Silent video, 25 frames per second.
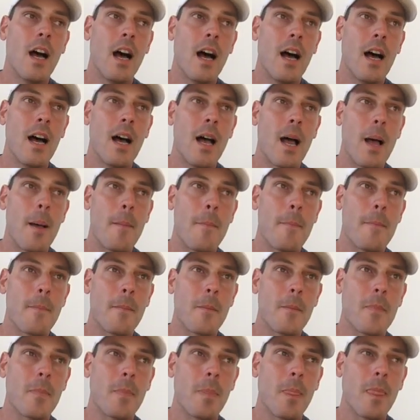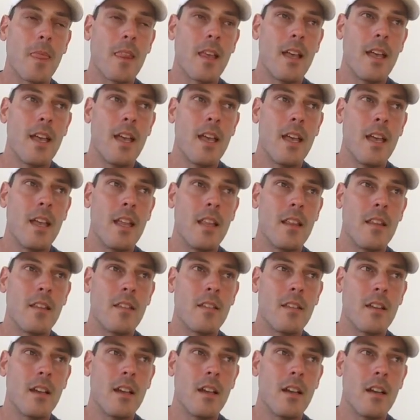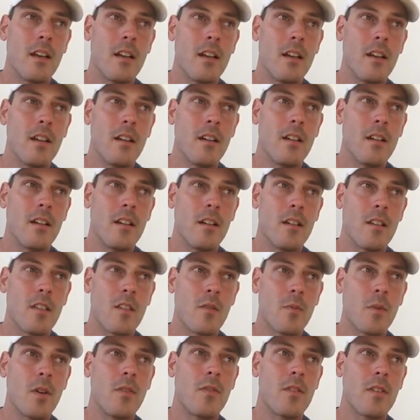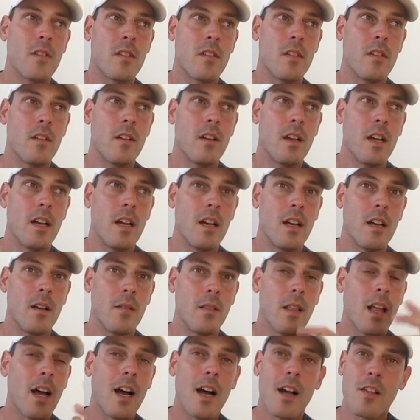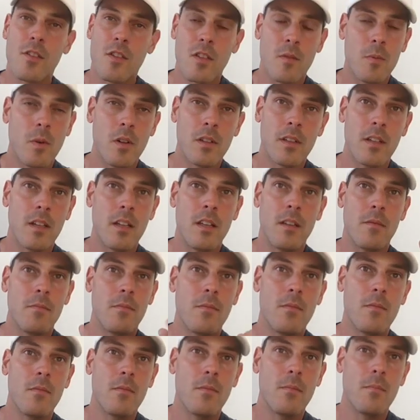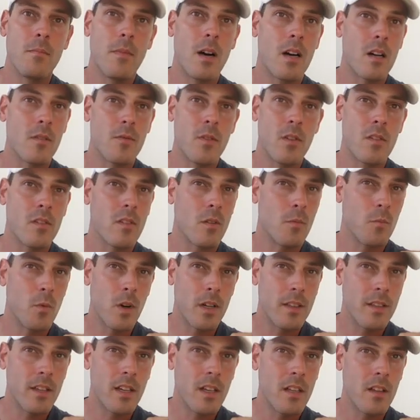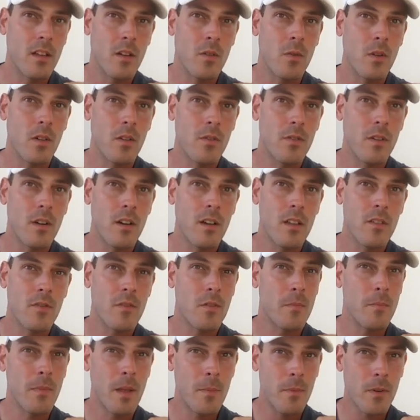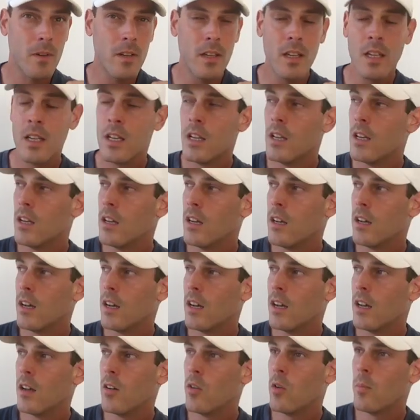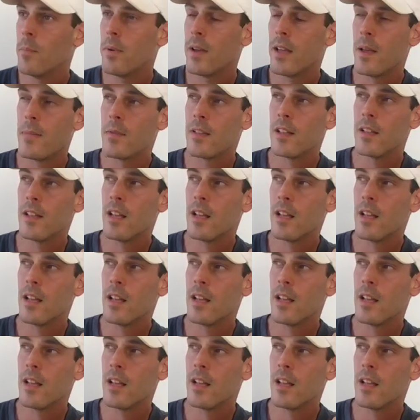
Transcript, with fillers: Um, and uh, Swift uh, large as well that he might have used on one day in the qualifiers from memory, uh, or perhaps